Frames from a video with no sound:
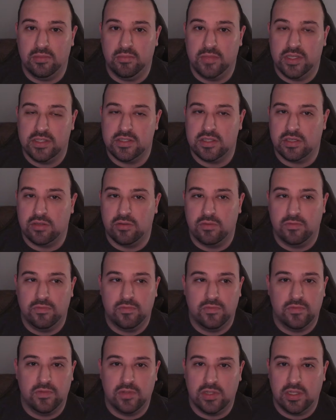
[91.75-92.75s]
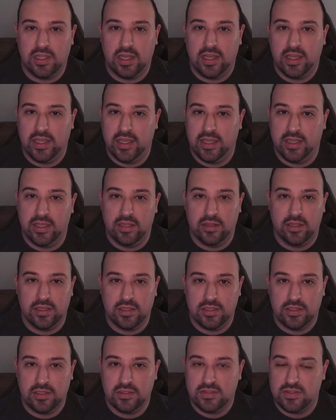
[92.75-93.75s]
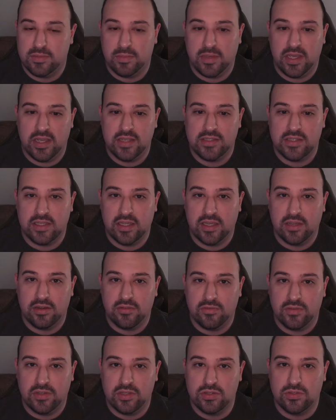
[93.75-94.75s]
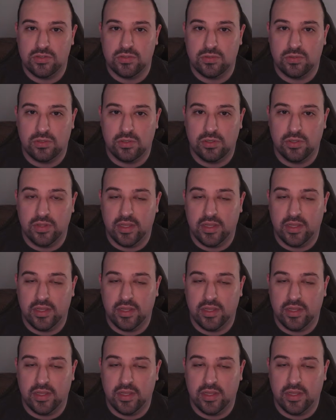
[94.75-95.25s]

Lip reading: makes it go flying and like spazzing out of control.